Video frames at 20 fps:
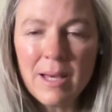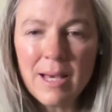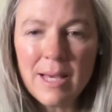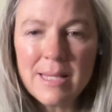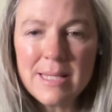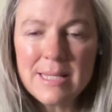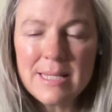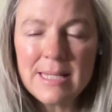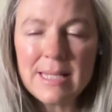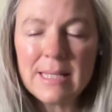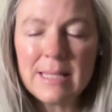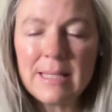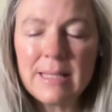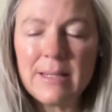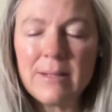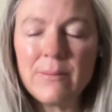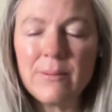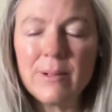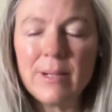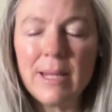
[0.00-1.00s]
Ideally,
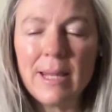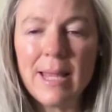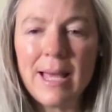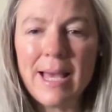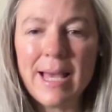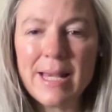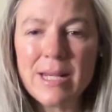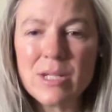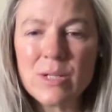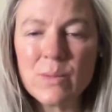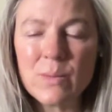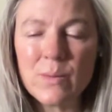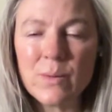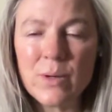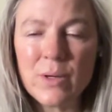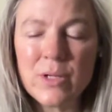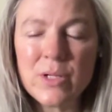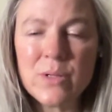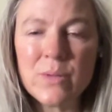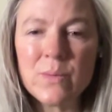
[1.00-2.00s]
you would like to
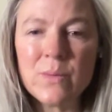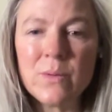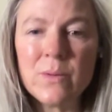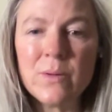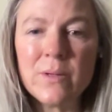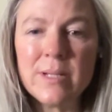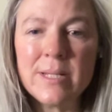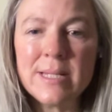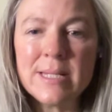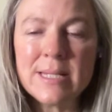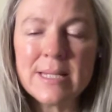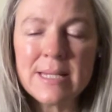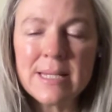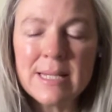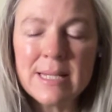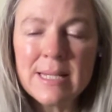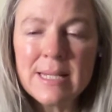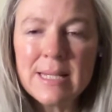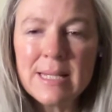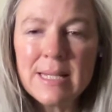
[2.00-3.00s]
work towards
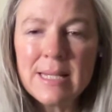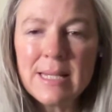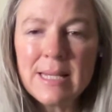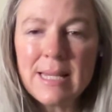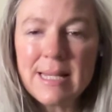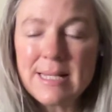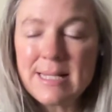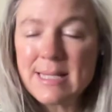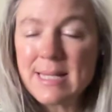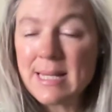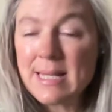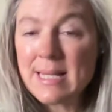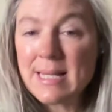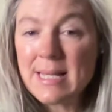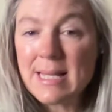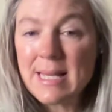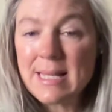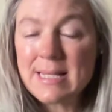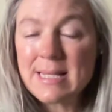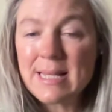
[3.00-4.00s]
extending
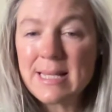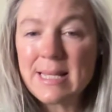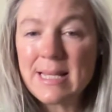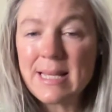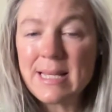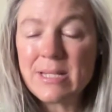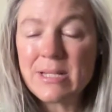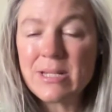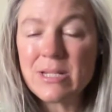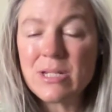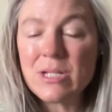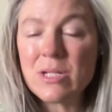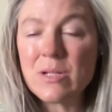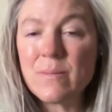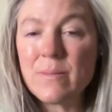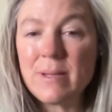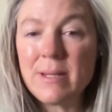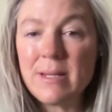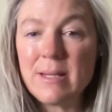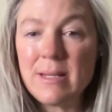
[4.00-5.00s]
the exhalation to
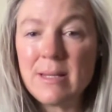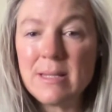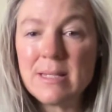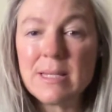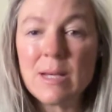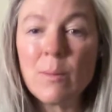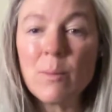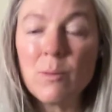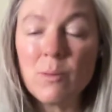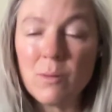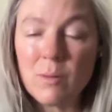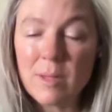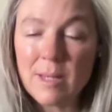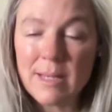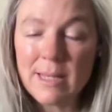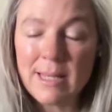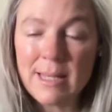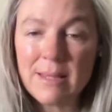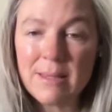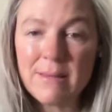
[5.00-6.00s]
be double the
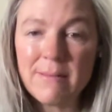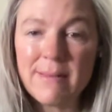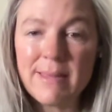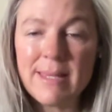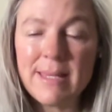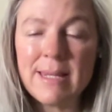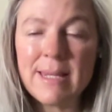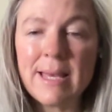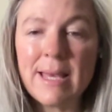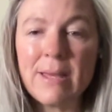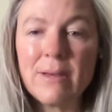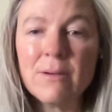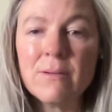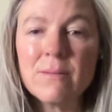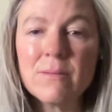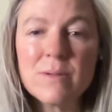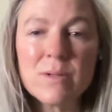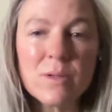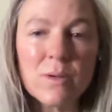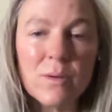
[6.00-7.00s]
length of the inhale,
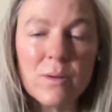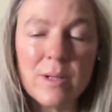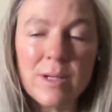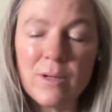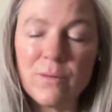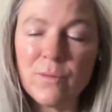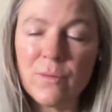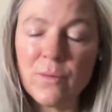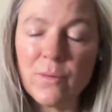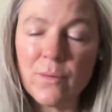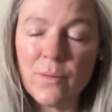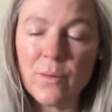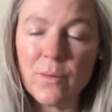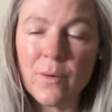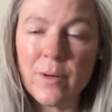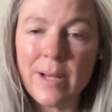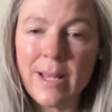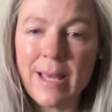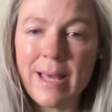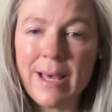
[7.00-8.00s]
so in for 4
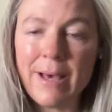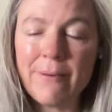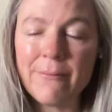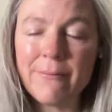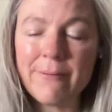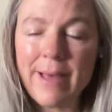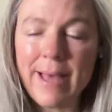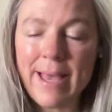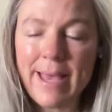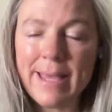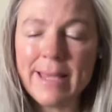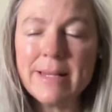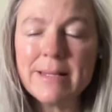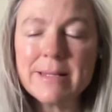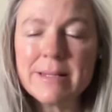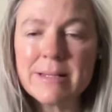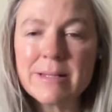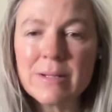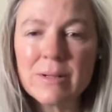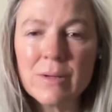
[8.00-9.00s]
and out for
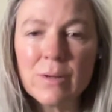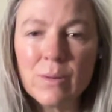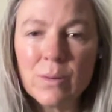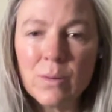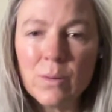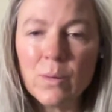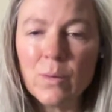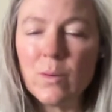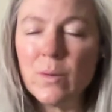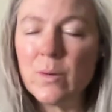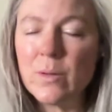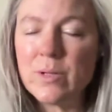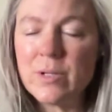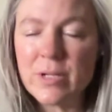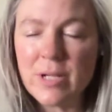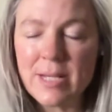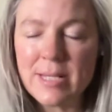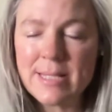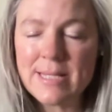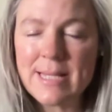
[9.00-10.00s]
8, or
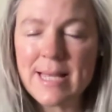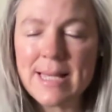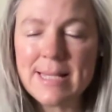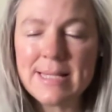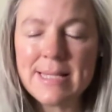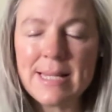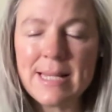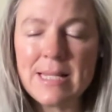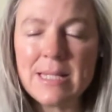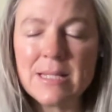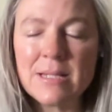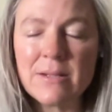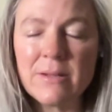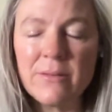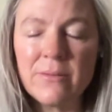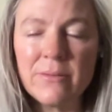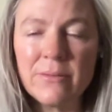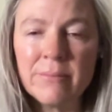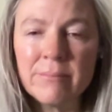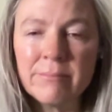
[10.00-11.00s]
just that sense of